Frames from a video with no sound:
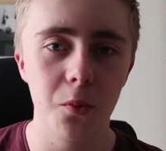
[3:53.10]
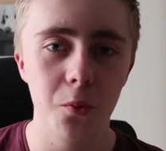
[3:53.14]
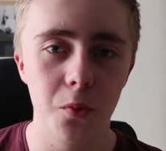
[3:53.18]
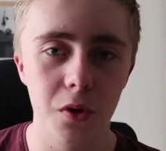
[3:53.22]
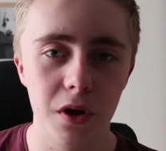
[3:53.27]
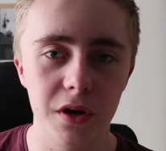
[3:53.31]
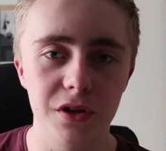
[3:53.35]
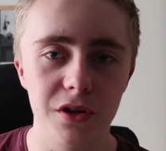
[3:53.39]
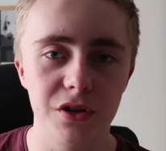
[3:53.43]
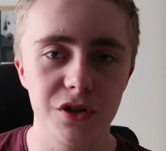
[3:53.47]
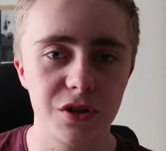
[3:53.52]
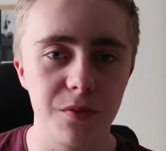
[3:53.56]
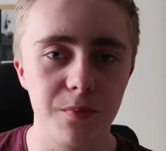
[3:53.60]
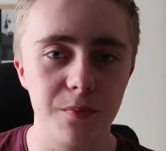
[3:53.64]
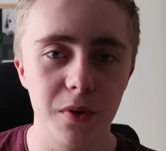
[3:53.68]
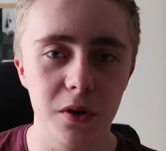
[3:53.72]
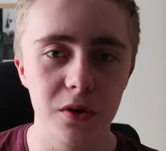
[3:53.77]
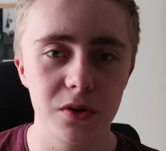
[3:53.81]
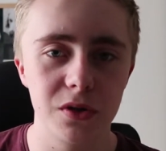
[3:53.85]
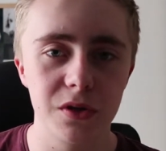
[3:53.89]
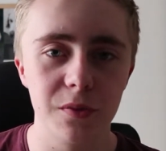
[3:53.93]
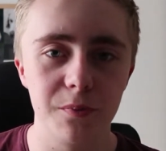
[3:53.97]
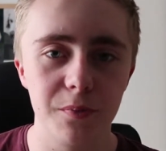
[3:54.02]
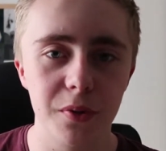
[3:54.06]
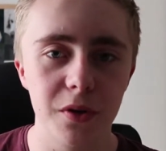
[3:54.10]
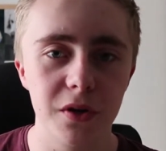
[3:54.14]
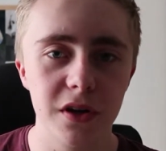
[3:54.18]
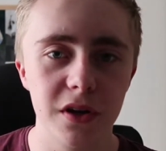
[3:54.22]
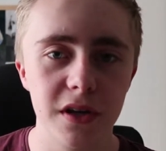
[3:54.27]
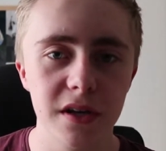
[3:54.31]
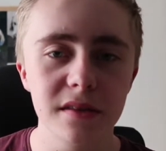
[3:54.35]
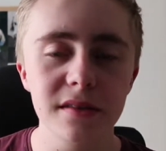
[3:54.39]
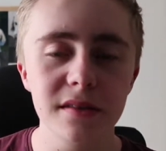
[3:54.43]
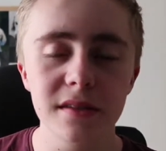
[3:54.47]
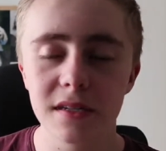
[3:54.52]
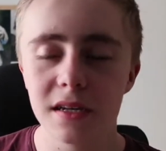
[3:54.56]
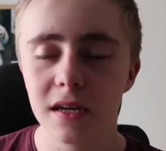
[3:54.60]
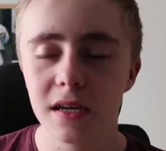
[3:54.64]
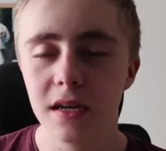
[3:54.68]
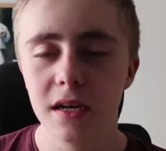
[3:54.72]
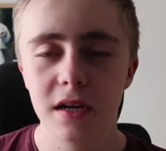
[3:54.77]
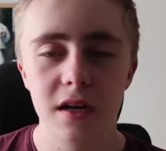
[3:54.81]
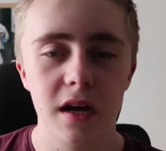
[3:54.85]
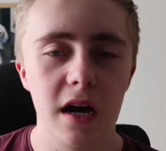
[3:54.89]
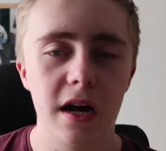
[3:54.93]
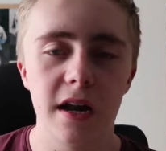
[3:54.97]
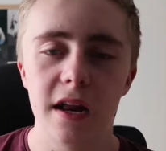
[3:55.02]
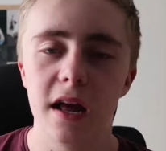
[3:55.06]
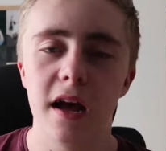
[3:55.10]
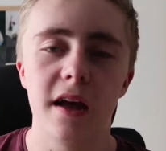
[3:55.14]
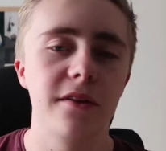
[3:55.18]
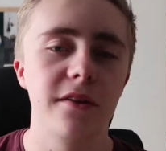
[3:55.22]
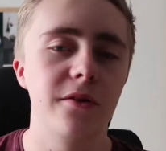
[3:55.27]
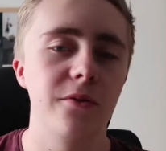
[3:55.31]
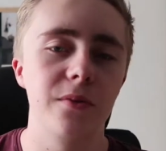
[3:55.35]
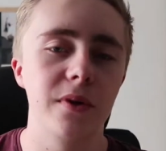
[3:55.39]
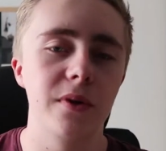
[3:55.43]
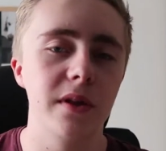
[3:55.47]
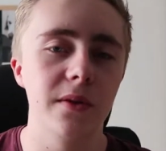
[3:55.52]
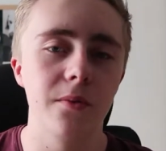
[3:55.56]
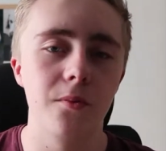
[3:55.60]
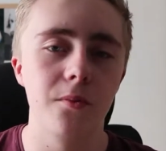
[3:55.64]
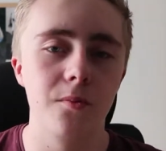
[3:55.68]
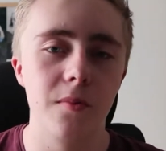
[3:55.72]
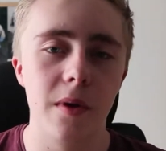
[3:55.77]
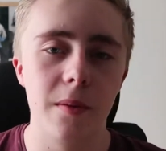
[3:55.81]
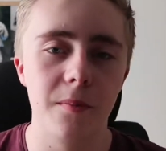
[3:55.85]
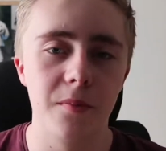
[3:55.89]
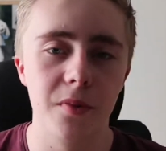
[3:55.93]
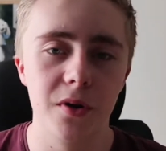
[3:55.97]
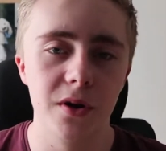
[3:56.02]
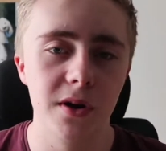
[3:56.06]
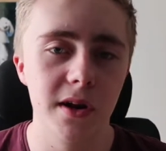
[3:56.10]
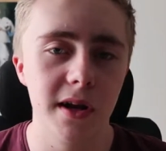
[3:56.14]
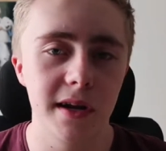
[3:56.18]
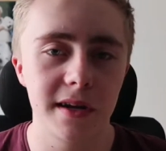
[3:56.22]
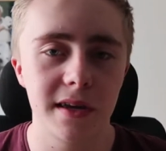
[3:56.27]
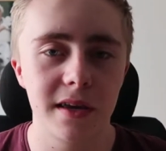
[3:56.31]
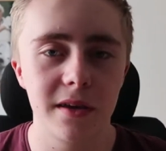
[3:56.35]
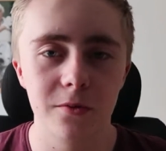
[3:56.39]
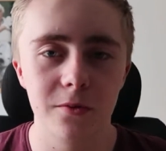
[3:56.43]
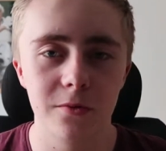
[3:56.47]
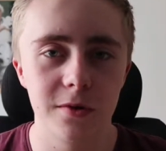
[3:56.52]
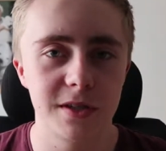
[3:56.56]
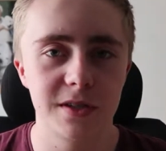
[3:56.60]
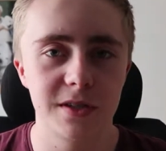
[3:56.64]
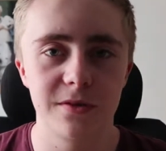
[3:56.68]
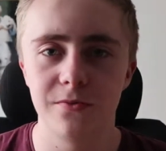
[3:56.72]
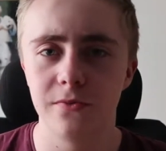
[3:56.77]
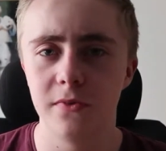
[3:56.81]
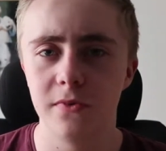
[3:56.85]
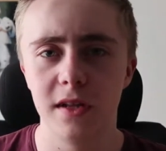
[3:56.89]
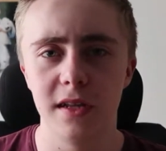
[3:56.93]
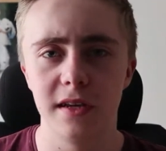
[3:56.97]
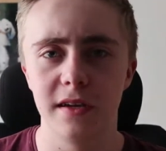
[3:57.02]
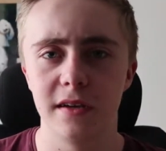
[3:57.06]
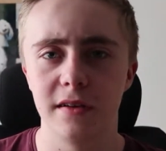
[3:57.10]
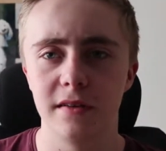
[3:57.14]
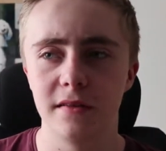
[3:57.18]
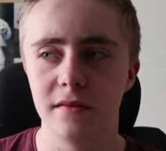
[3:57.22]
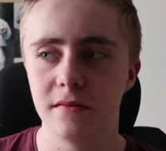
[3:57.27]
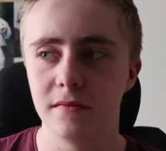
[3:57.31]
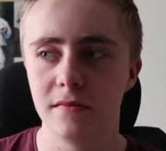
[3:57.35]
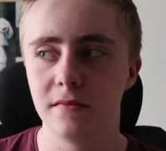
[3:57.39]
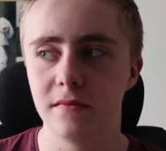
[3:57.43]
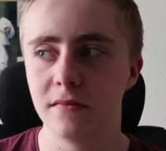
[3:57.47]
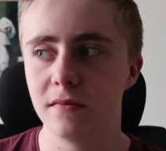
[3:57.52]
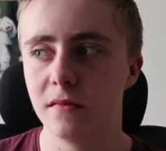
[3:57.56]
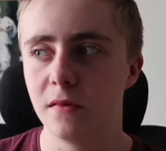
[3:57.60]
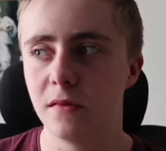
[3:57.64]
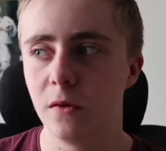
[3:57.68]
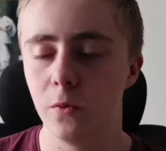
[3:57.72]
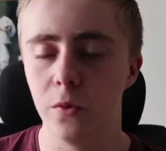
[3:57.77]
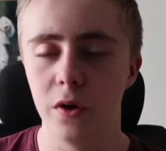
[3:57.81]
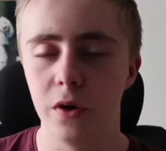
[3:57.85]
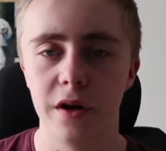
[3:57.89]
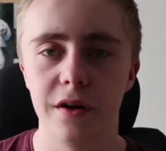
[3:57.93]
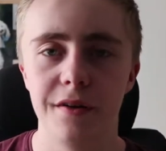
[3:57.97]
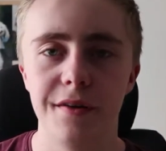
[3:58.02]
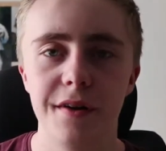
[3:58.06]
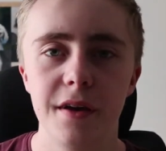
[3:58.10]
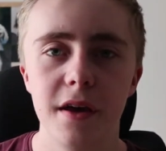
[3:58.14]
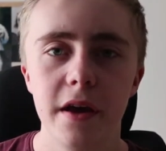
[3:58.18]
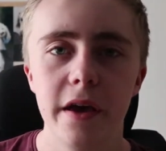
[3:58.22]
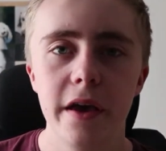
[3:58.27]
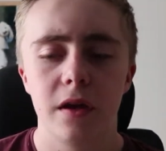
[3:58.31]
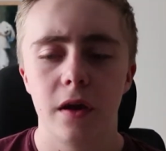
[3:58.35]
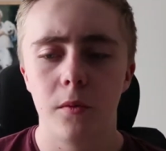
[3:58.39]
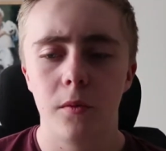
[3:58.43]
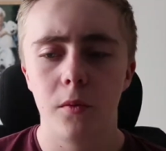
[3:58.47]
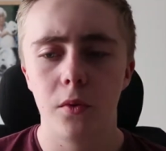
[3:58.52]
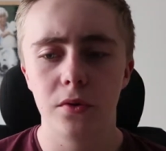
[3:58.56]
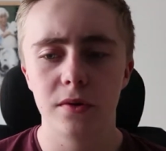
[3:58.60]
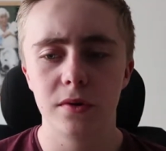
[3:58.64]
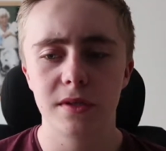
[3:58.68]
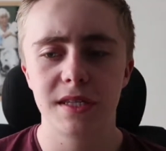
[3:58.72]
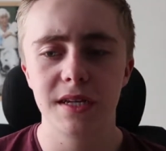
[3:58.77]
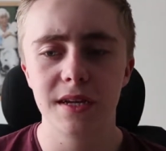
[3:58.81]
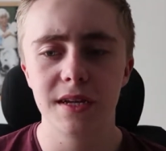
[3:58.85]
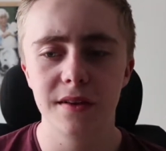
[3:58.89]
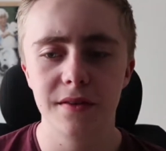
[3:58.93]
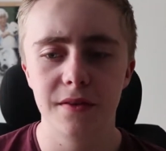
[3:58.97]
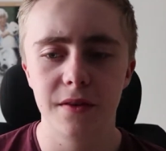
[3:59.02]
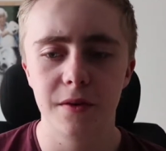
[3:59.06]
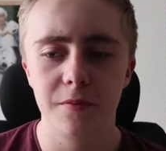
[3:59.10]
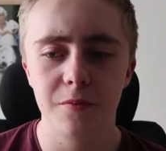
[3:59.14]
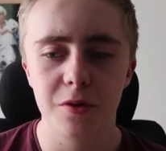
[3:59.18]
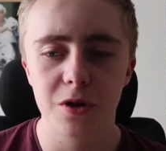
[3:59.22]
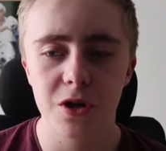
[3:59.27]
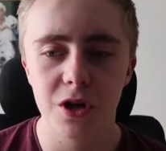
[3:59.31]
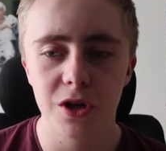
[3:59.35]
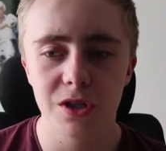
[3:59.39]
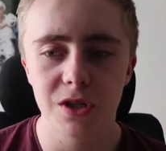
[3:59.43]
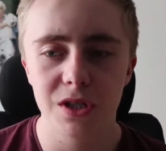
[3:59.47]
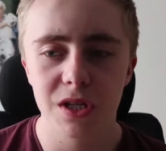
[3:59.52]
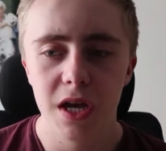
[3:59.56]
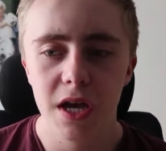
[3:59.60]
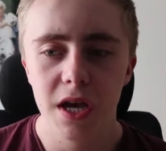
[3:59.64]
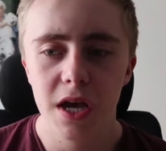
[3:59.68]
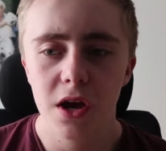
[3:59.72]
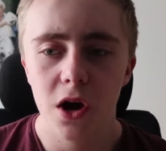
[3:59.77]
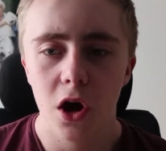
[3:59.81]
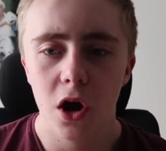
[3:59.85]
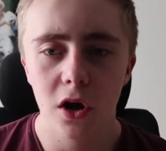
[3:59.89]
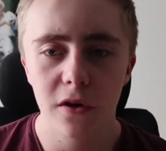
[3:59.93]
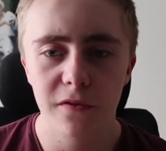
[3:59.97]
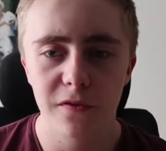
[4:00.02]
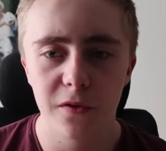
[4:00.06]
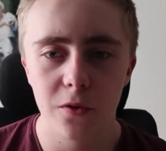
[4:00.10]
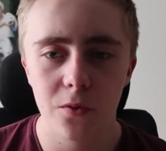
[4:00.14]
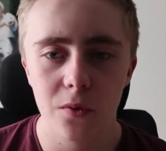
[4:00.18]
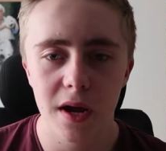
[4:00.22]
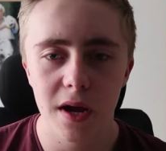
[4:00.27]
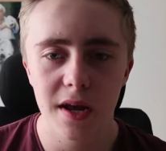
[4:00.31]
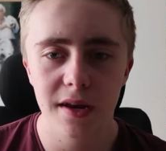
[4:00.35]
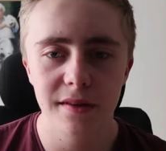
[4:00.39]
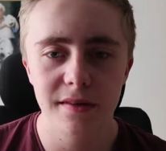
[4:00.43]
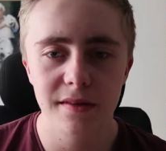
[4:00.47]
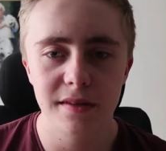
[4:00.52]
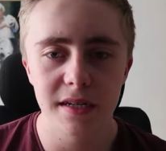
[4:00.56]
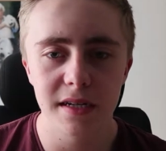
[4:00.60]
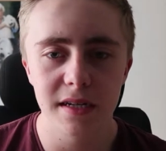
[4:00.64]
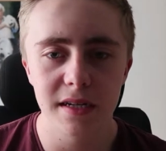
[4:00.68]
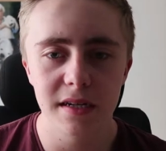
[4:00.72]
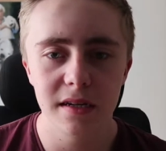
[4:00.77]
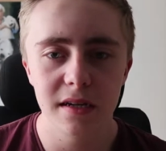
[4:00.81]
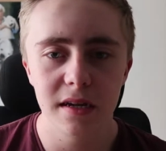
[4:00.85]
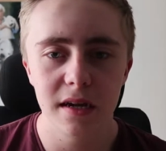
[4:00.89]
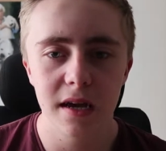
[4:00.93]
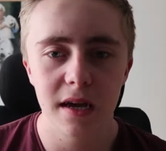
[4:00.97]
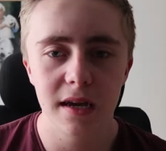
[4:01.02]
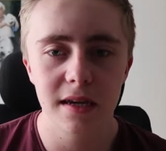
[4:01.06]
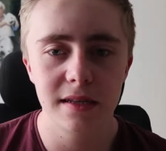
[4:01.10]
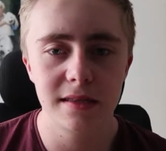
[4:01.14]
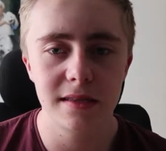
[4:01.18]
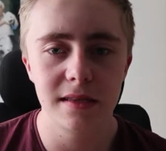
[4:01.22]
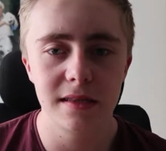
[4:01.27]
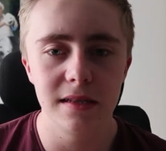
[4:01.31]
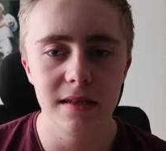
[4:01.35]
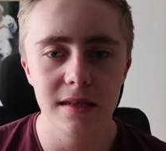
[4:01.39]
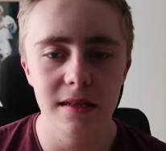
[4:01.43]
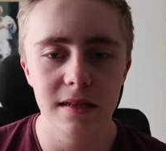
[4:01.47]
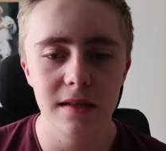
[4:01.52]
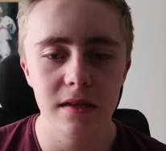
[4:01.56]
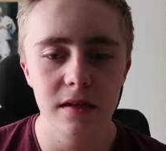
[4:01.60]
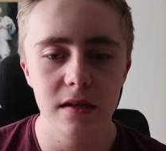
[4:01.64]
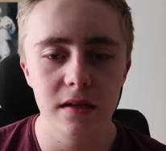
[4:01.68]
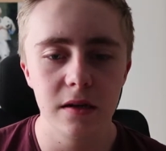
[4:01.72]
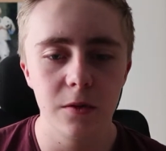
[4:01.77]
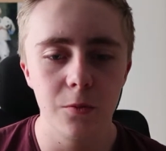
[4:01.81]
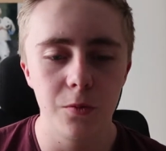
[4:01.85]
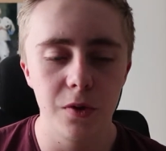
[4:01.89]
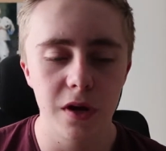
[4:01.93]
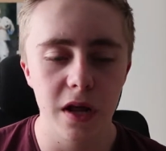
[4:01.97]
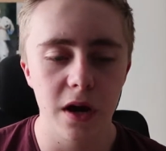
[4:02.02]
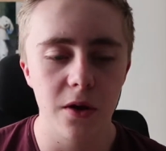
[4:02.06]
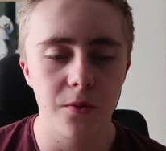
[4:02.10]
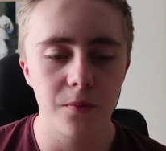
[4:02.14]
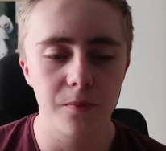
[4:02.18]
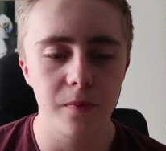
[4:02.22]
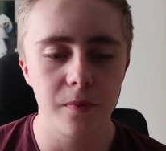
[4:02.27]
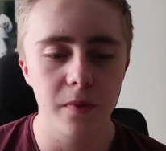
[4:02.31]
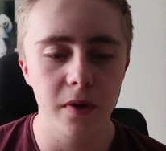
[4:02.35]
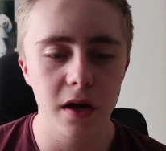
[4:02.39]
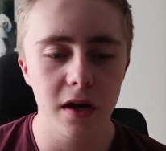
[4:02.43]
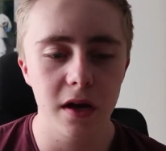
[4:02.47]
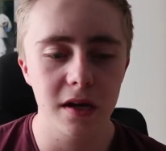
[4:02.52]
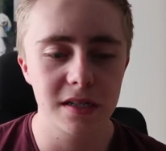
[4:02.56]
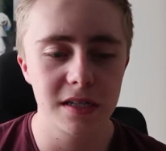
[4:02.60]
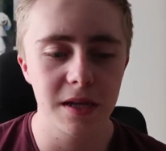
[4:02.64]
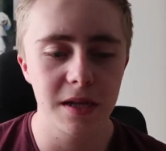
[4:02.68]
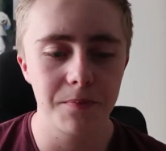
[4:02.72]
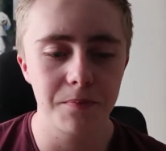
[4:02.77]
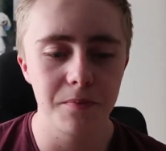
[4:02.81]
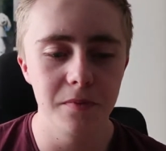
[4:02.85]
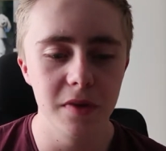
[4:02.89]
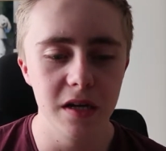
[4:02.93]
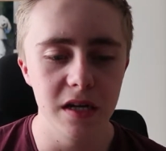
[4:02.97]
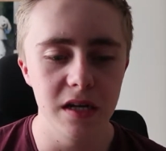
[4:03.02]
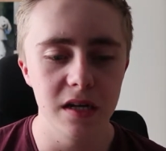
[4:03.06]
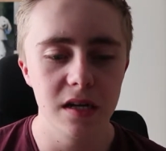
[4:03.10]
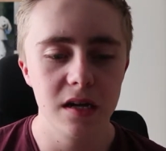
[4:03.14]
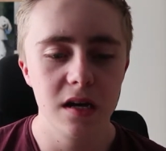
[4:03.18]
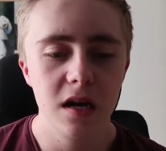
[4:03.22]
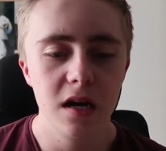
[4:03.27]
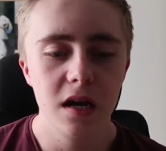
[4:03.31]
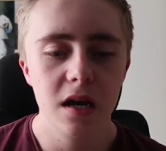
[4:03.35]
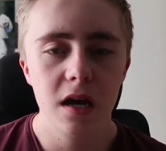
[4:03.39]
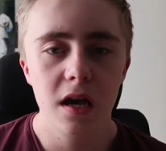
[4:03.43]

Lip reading: where you're supposed to put it. I don't really remember, like, it was really weird. And we were sitting there because all of were editing without, except me.